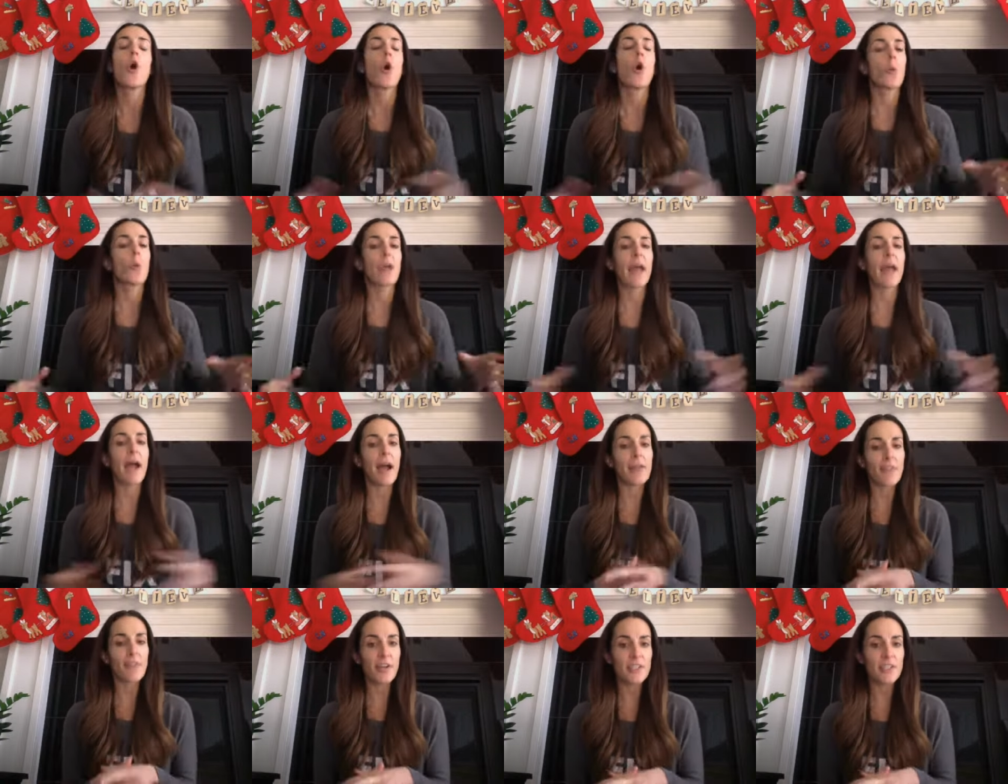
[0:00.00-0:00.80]
We
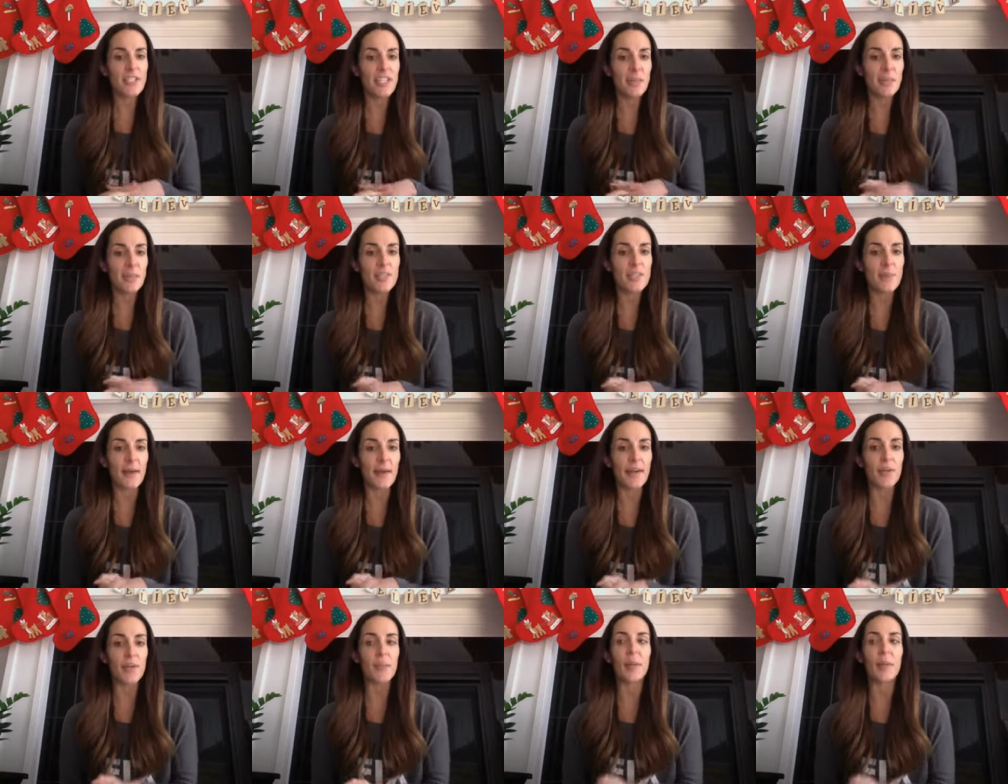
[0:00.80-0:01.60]
have our Team
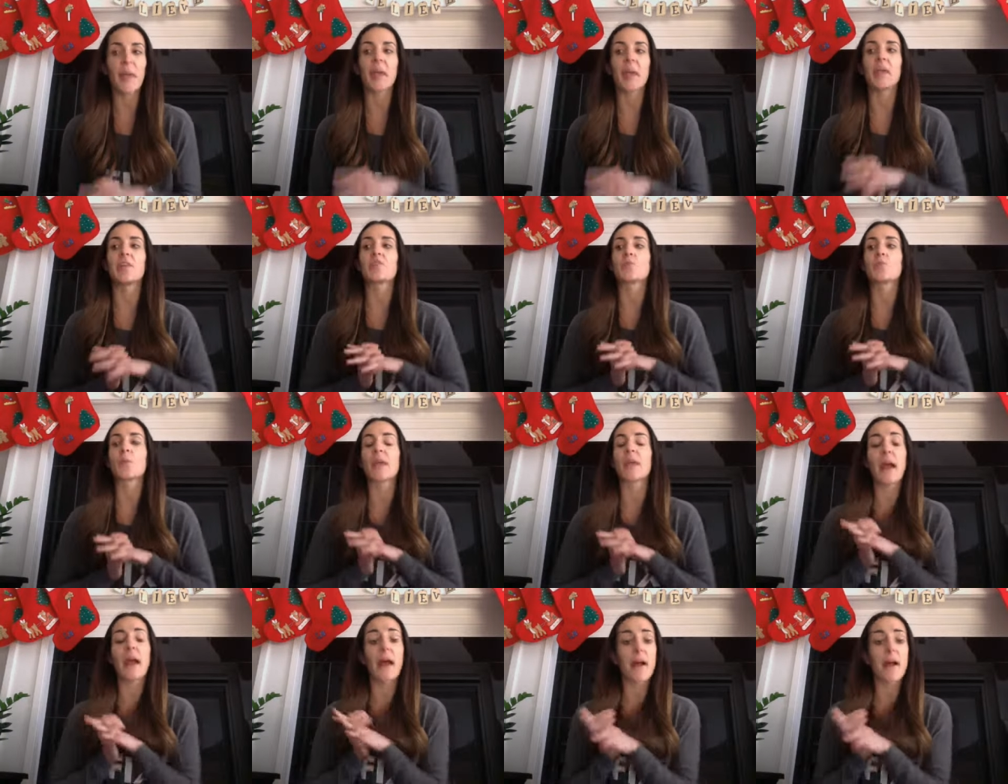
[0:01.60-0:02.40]
Inspire page. We
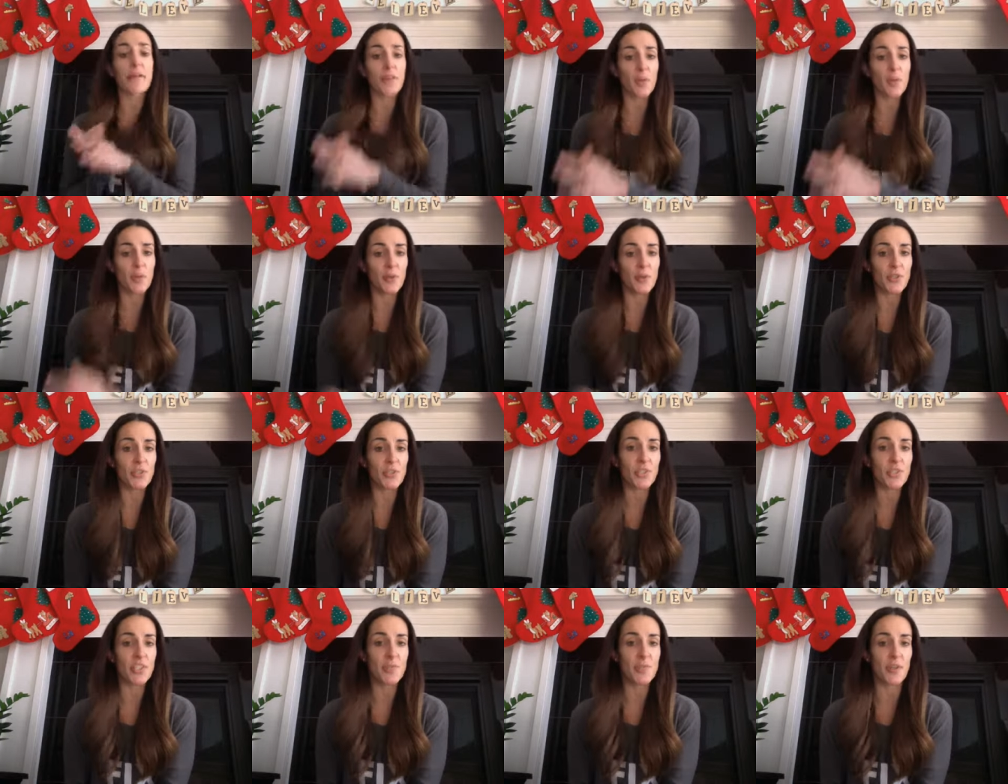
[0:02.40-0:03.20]
have our
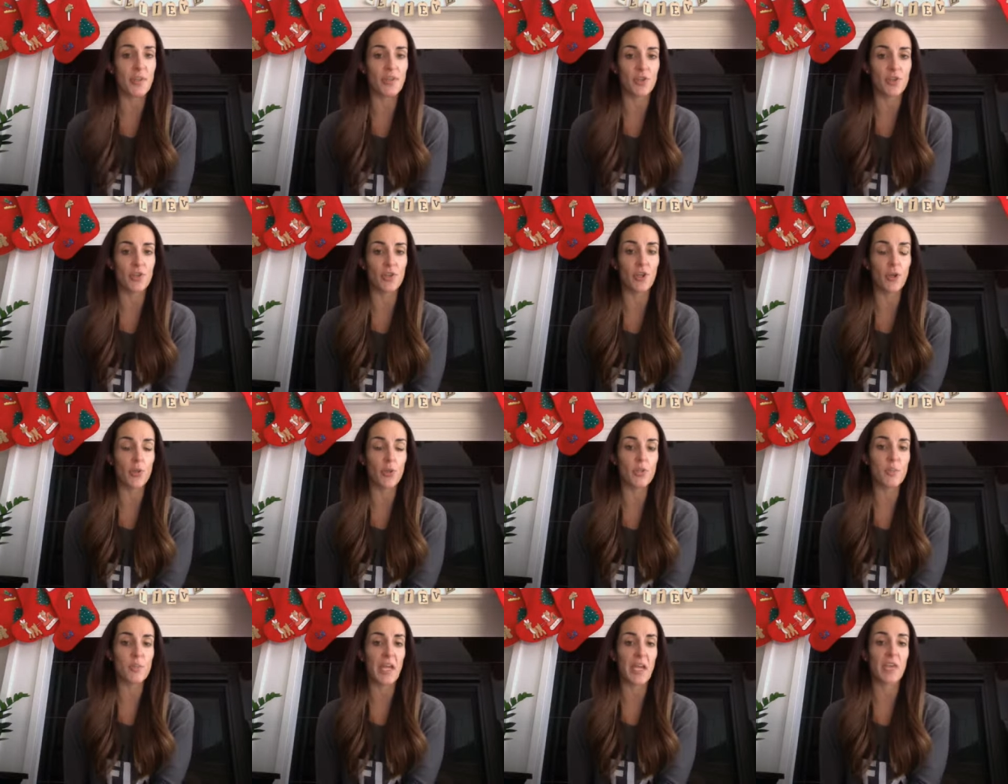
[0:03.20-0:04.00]
personally sponsored coach
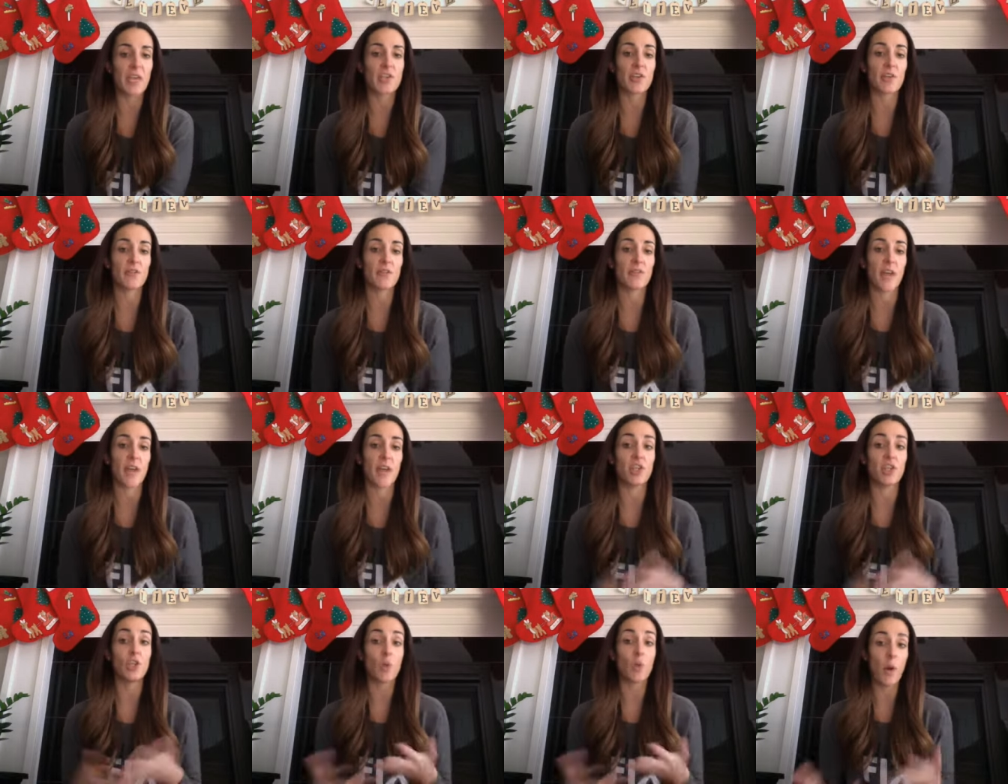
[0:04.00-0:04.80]
page that
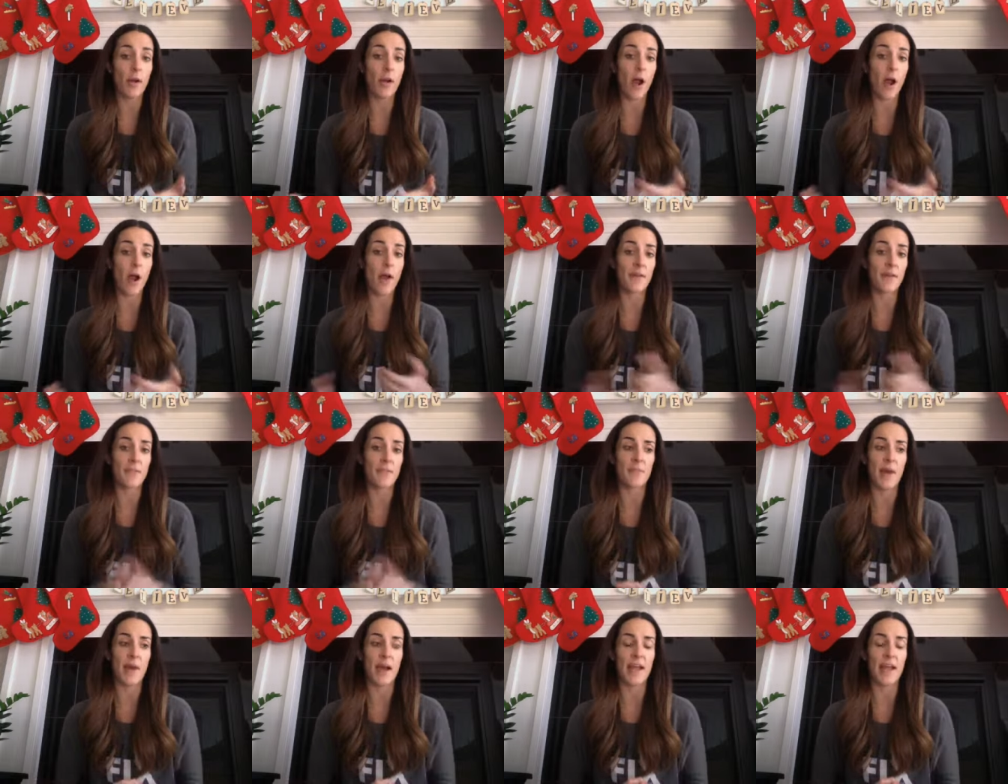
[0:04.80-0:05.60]
you are on of
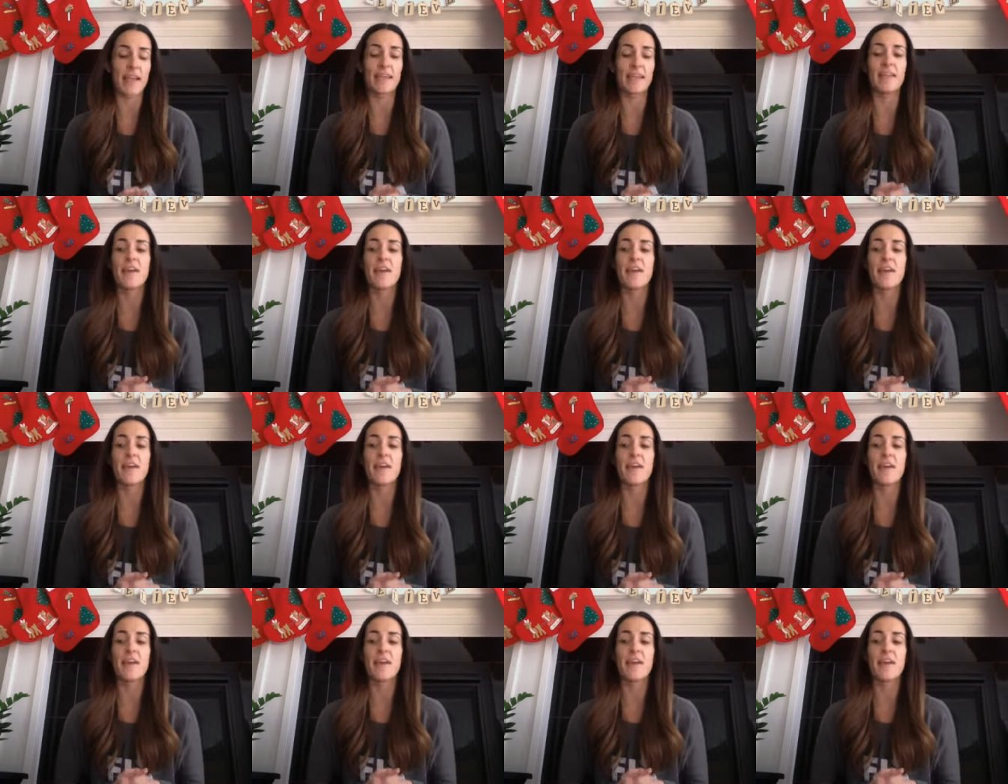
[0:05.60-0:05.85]
mine.